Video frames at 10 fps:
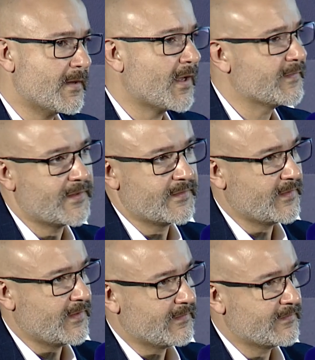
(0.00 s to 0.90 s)
under
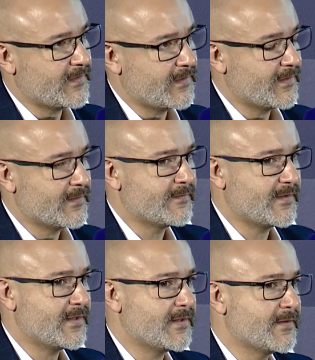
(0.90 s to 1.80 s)
the
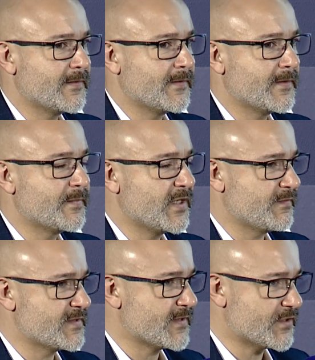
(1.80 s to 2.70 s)

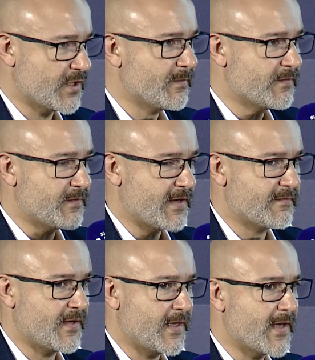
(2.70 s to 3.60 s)
previous regime, the
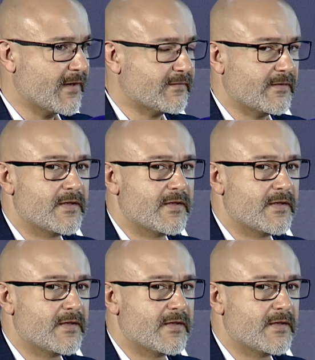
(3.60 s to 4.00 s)
VFA Act.